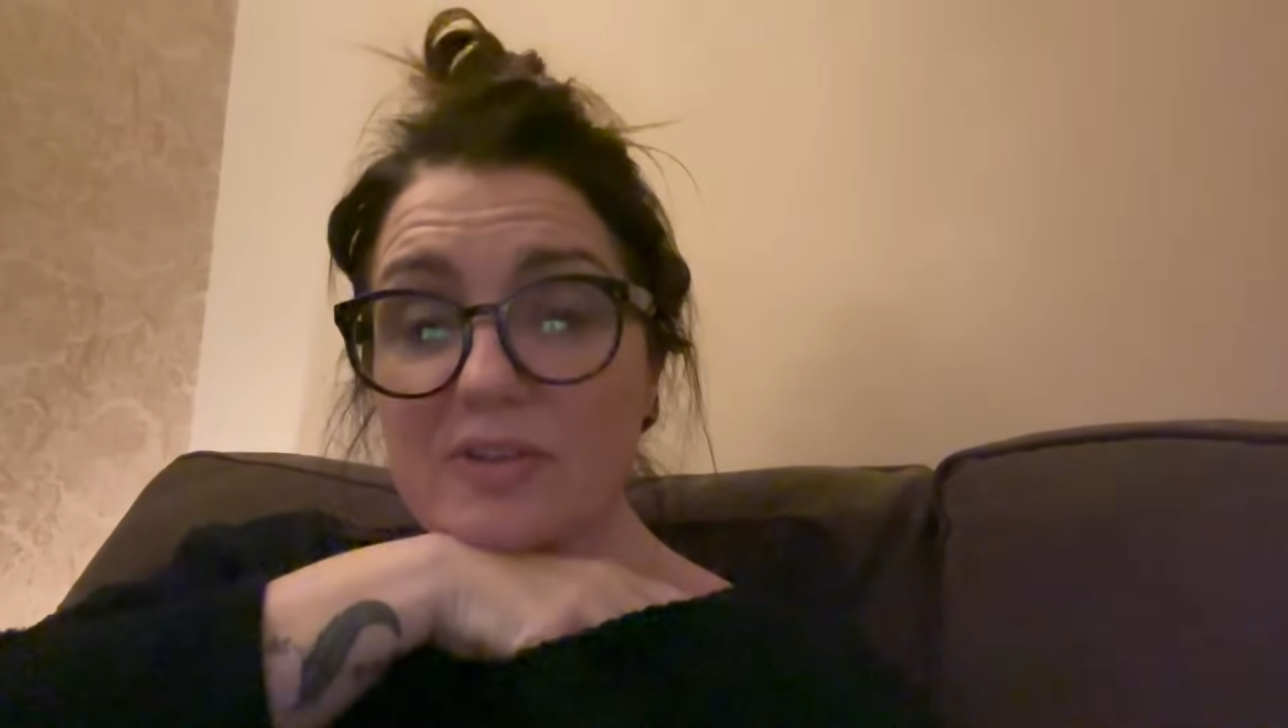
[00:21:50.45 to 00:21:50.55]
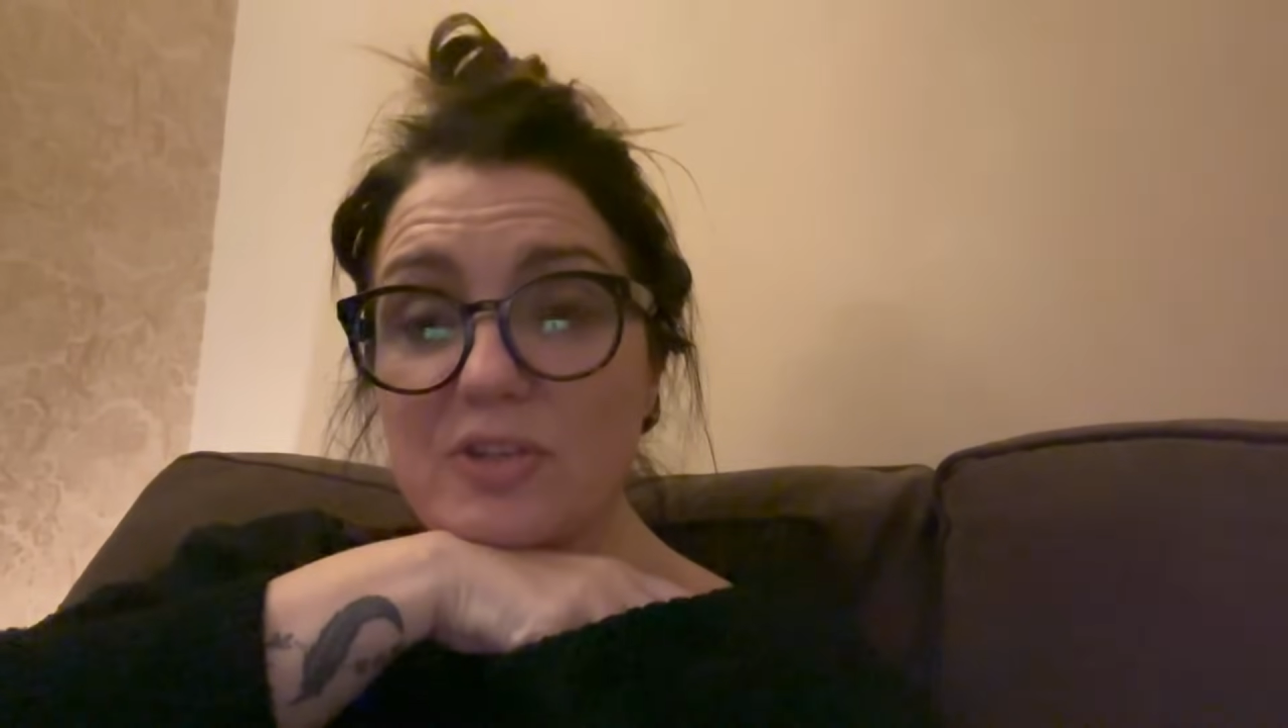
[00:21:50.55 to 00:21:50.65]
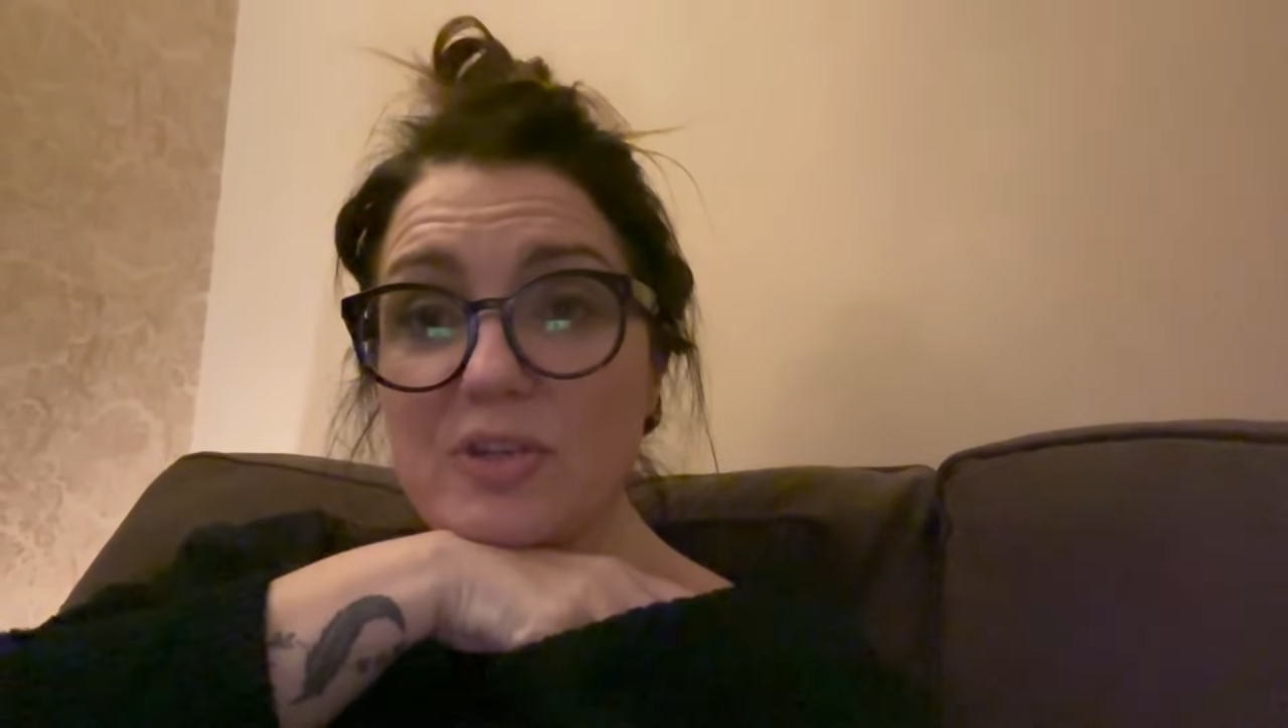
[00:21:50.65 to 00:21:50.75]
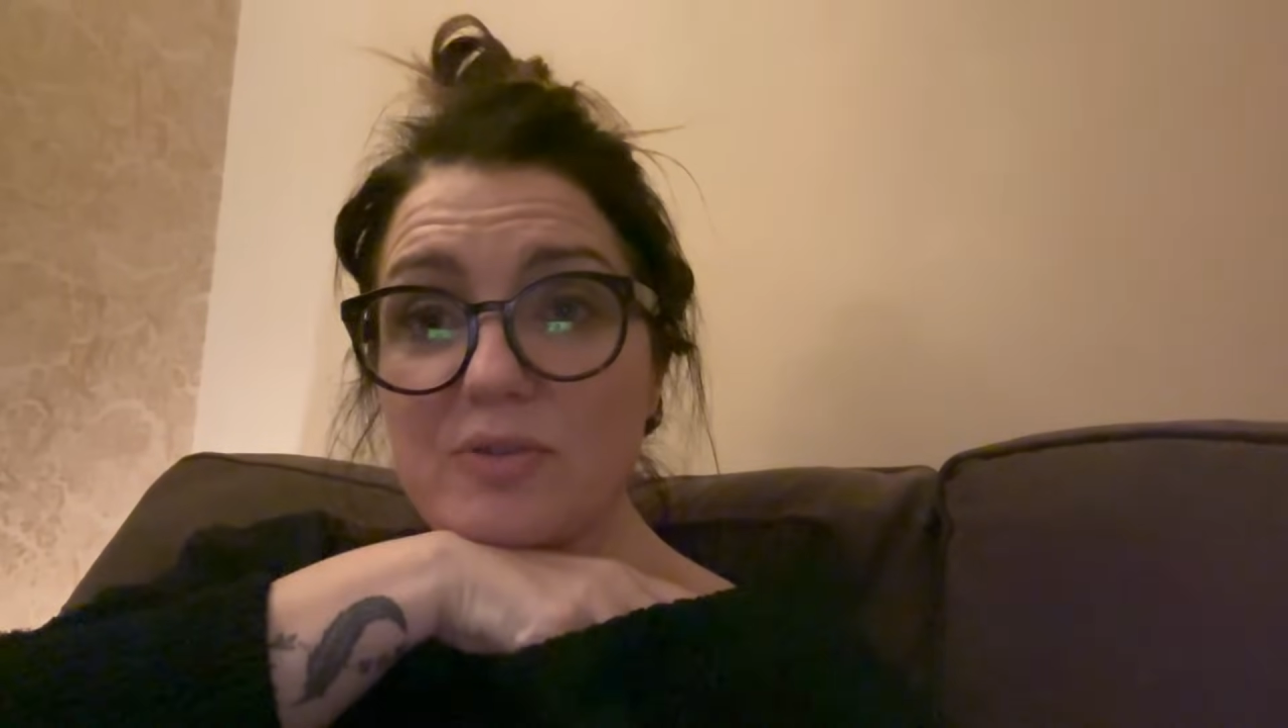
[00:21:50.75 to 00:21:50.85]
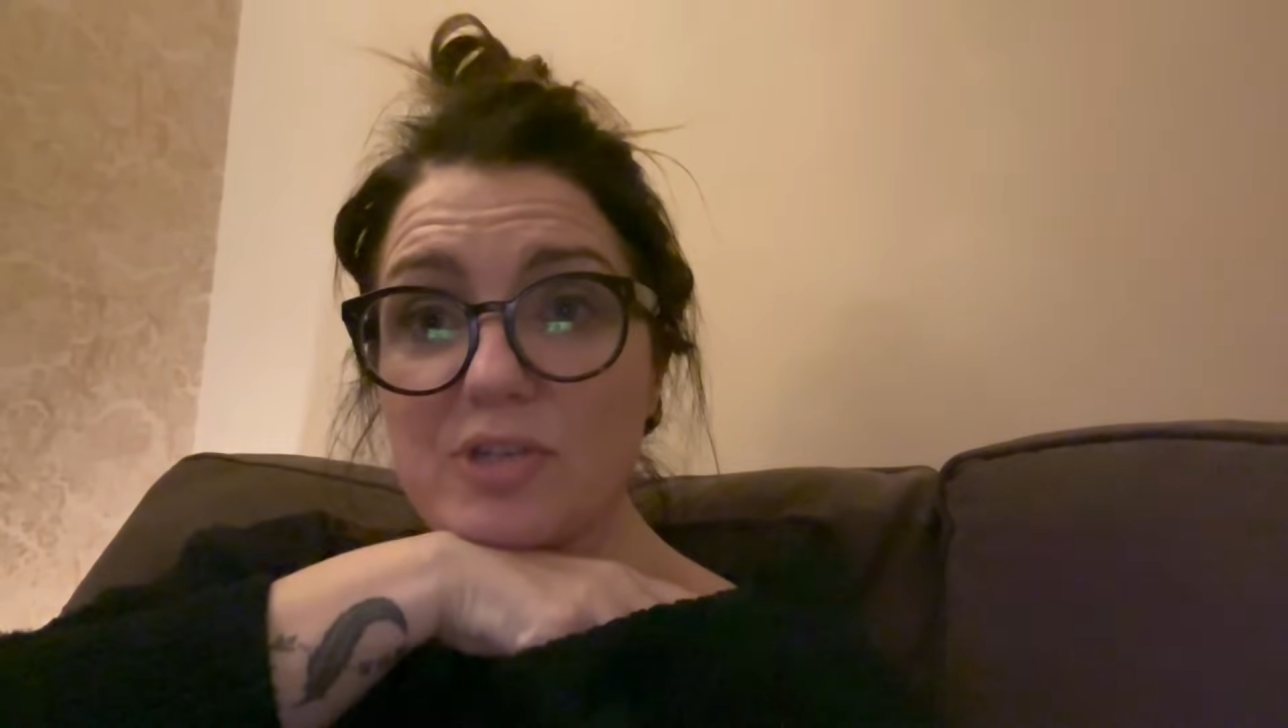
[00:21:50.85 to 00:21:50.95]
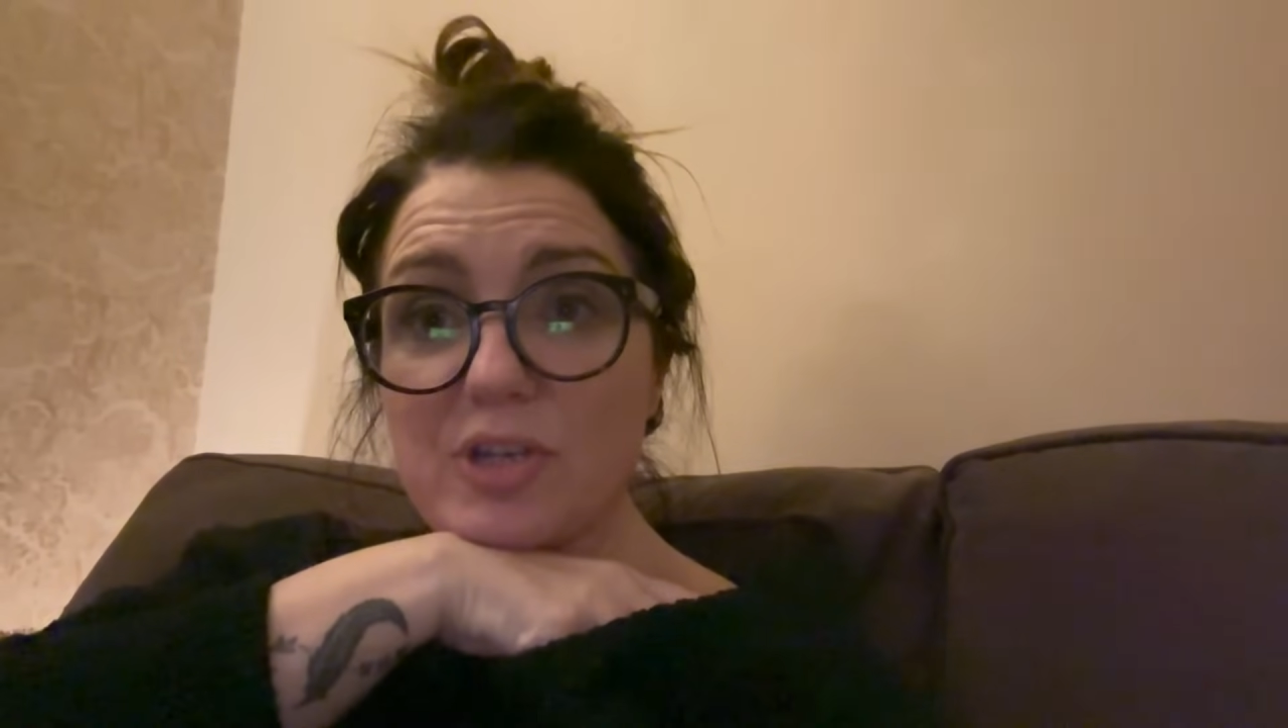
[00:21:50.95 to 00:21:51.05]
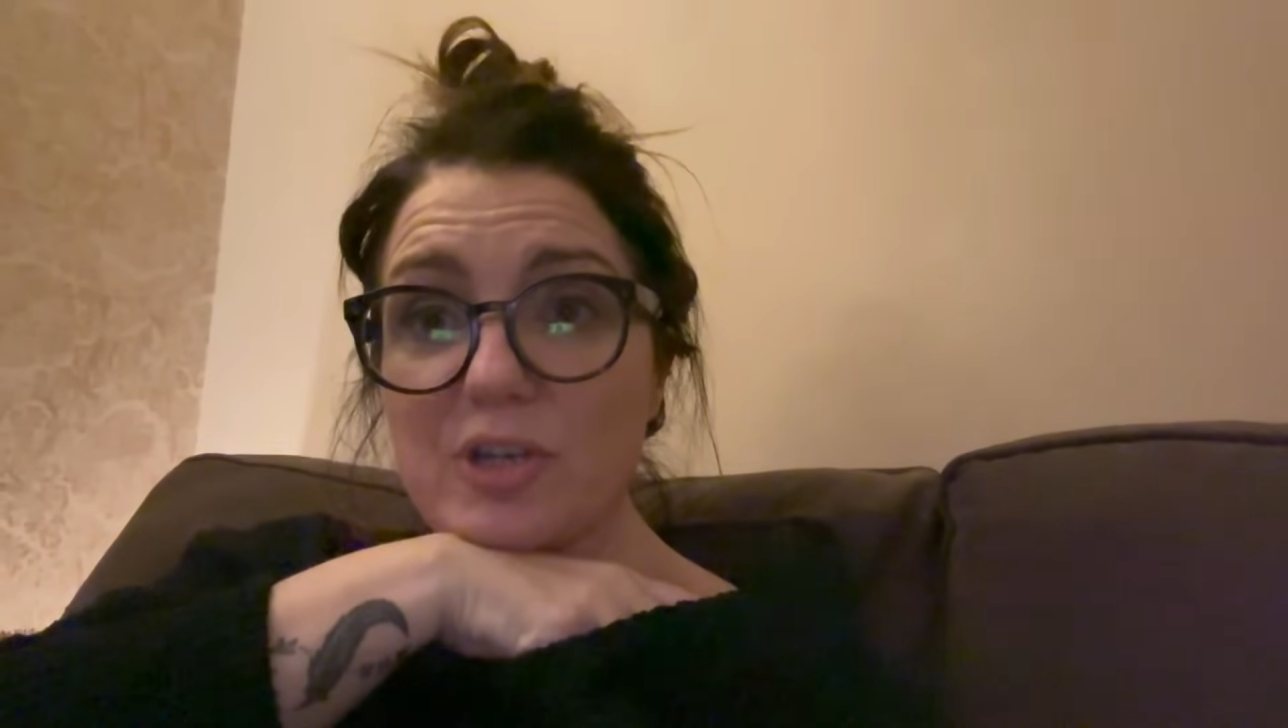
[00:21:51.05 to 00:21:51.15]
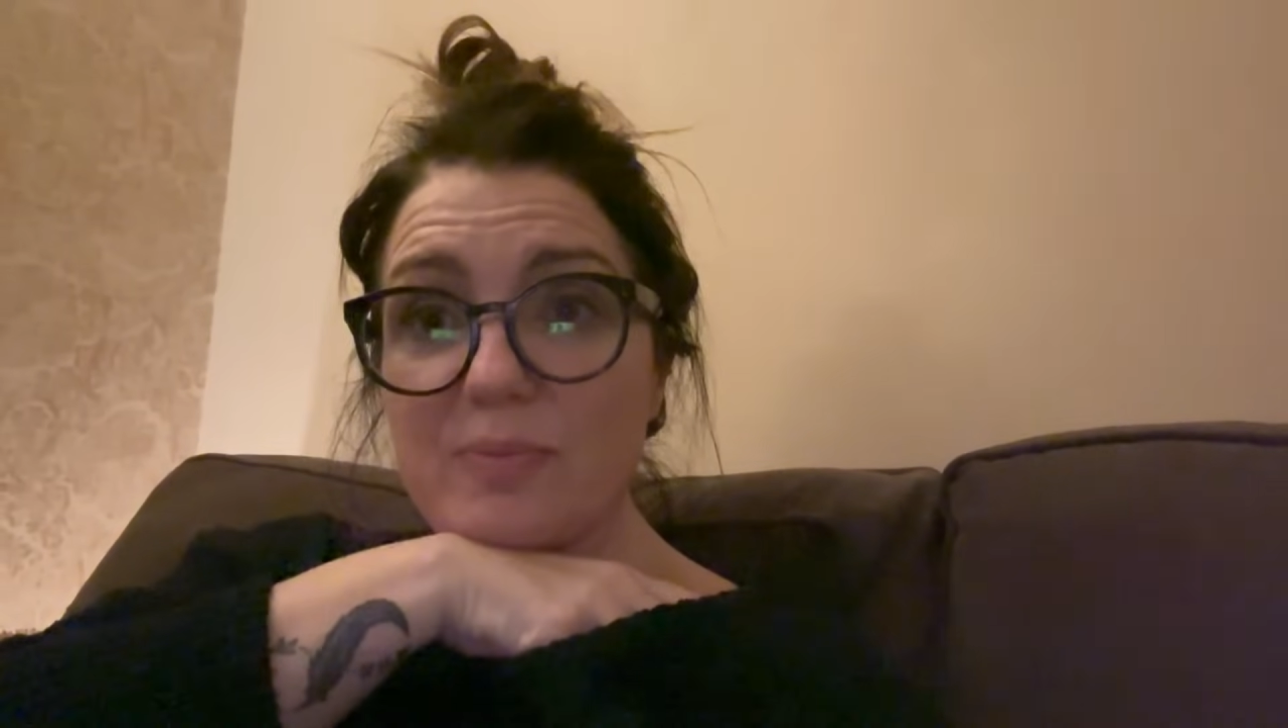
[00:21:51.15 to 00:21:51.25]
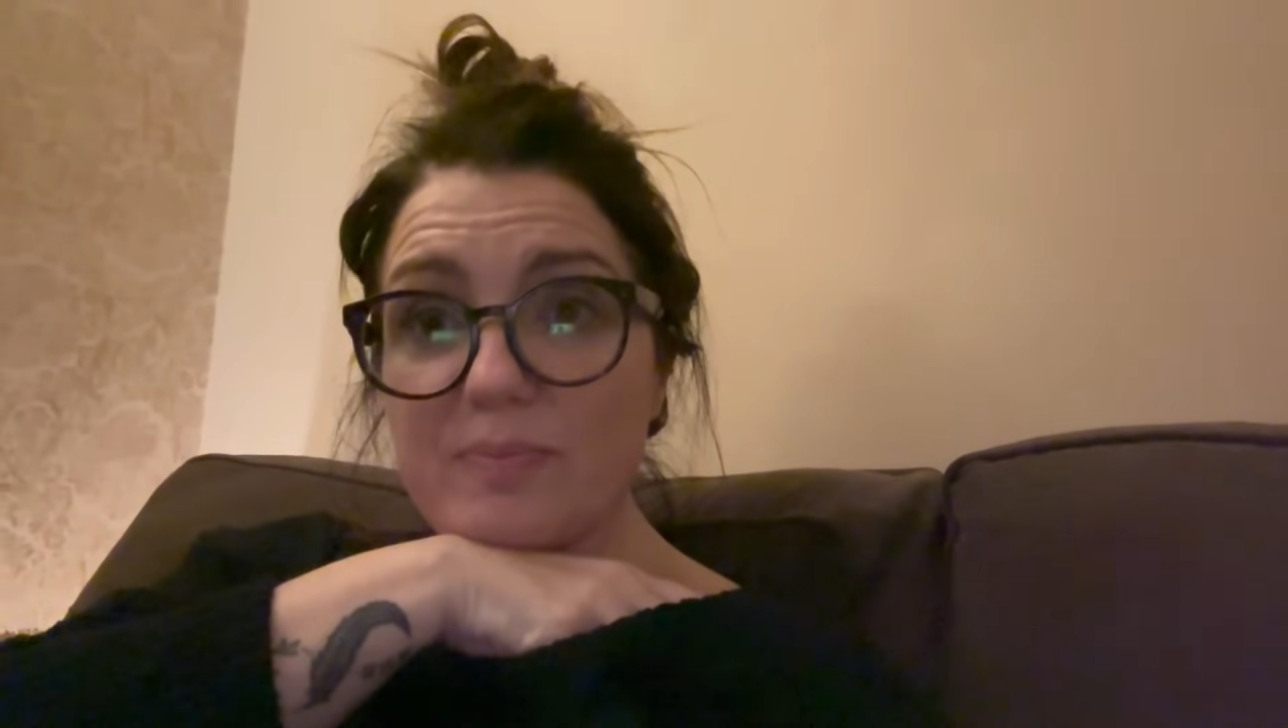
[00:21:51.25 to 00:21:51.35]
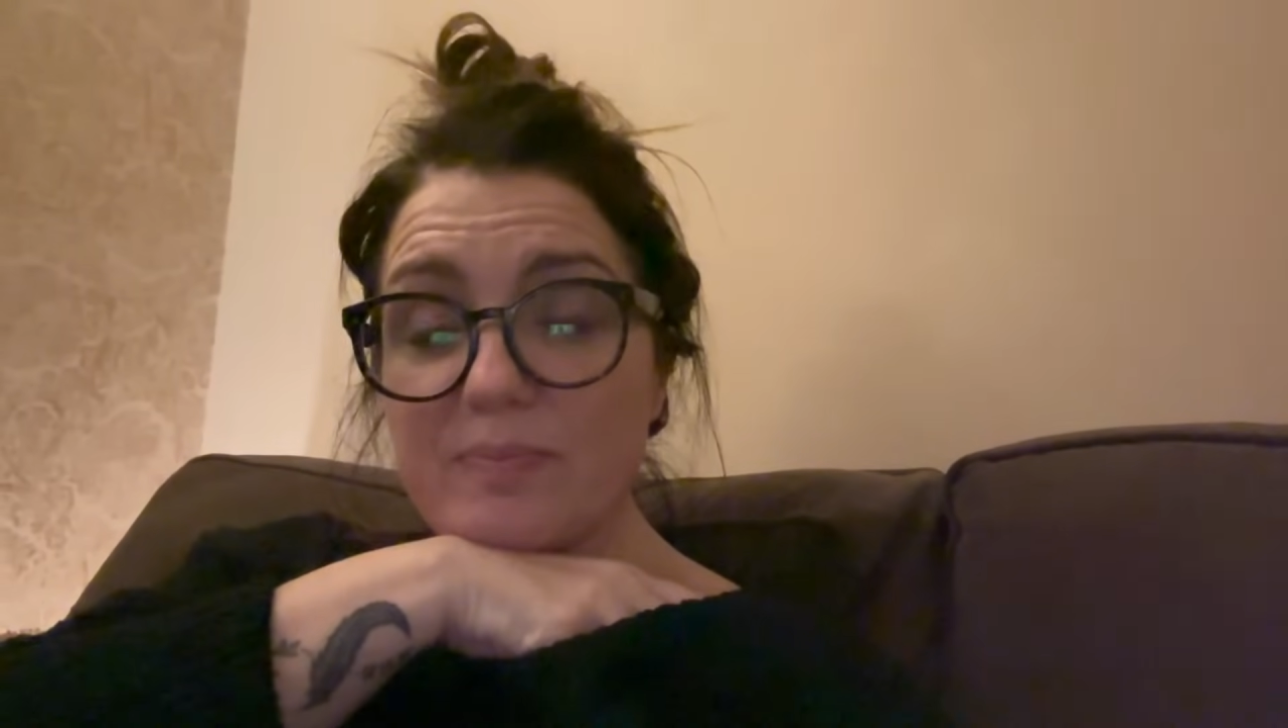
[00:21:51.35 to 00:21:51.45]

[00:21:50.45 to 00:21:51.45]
on YouTube